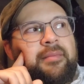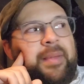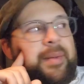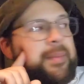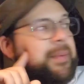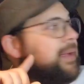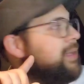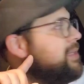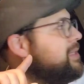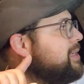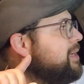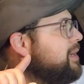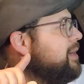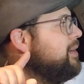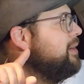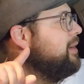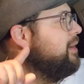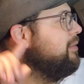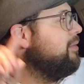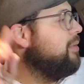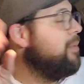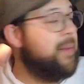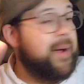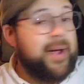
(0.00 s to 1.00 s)
maybe it's
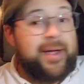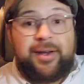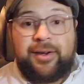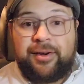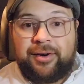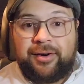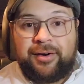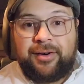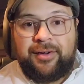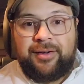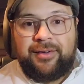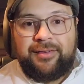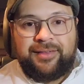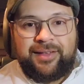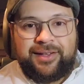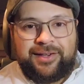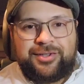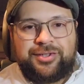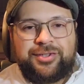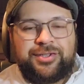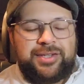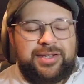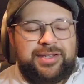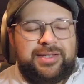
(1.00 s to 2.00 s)
a reminder
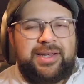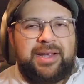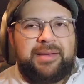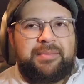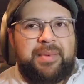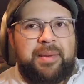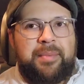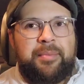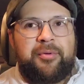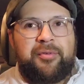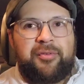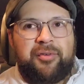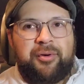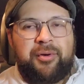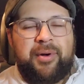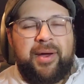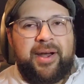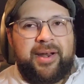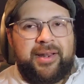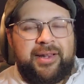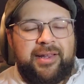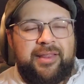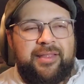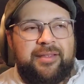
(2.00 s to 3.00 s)
that you shouldn't take people for
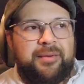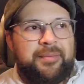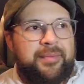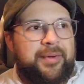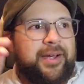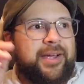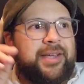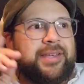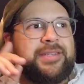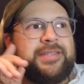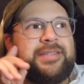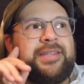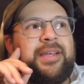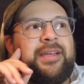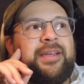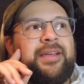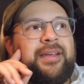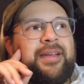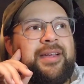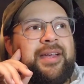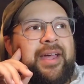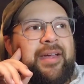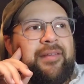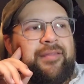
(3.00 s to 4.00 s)
granted either, because
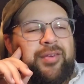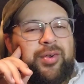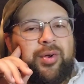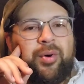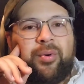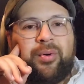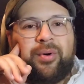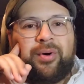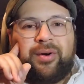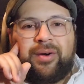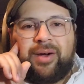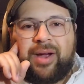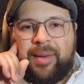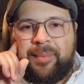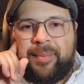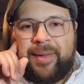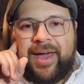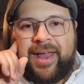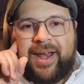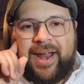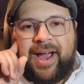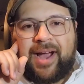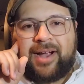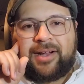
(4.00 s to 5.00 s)
if you're a
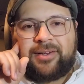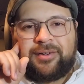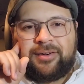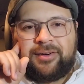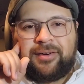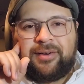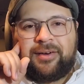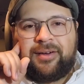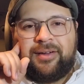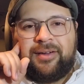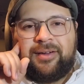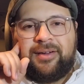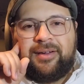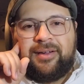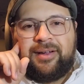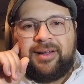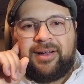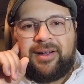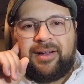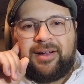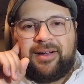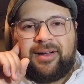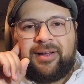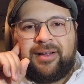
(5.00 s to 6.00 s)
bad actor,
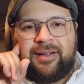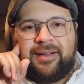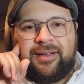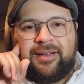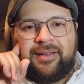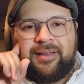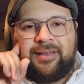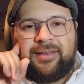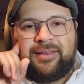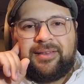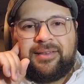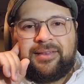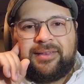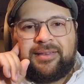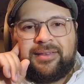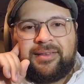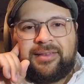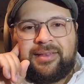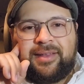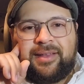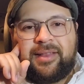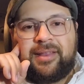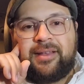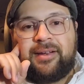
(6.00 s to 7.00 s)

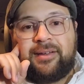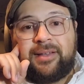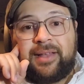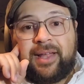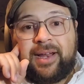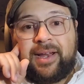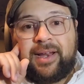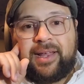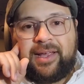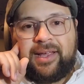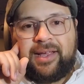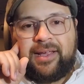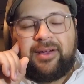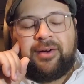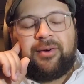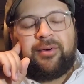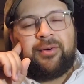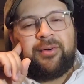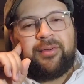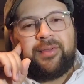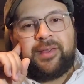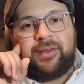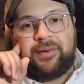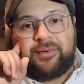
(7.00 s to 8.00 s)
the little lady
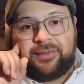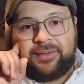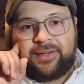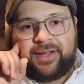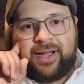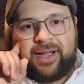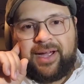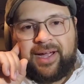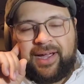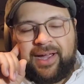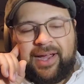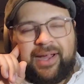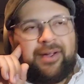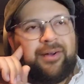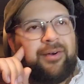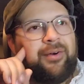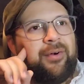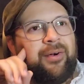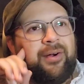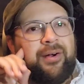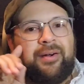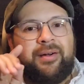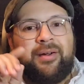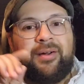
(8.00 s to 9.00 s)
or the old guy
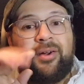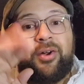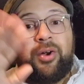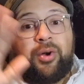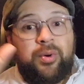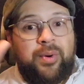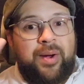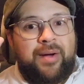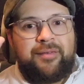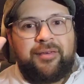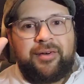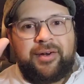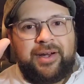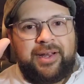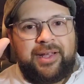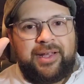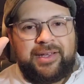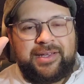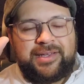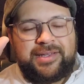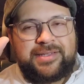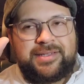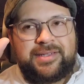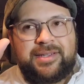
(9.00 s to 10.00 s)
or whoever it
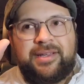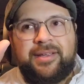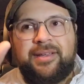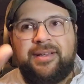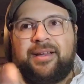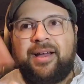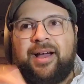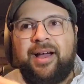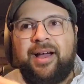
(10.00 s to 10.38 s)
is,